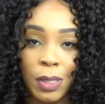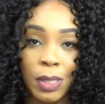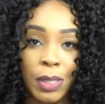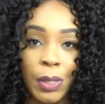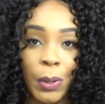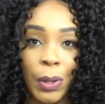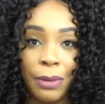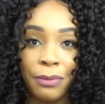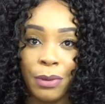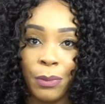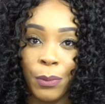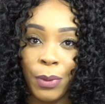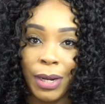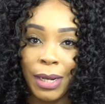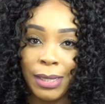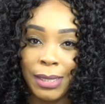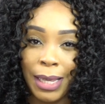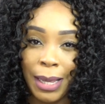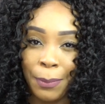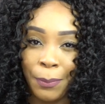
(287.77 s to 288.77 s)
so if you
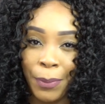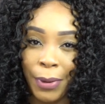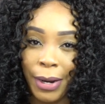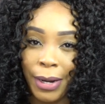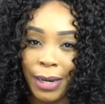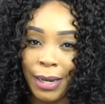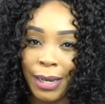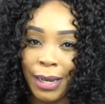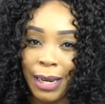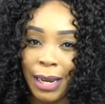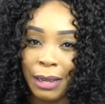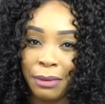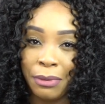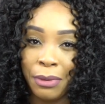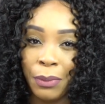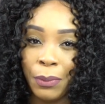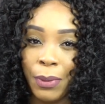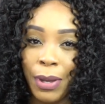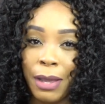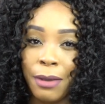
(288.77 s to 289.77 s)
want to take part in the
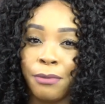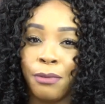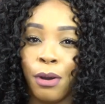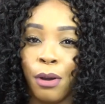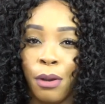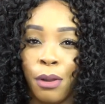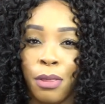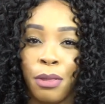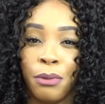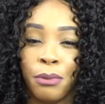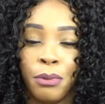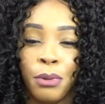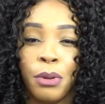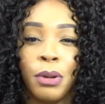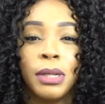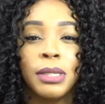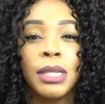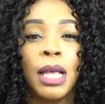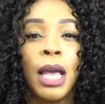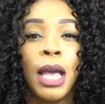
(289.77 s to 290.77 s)
giveaway, follow the
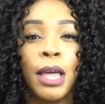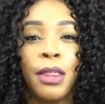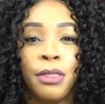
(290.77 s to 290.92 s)
rules.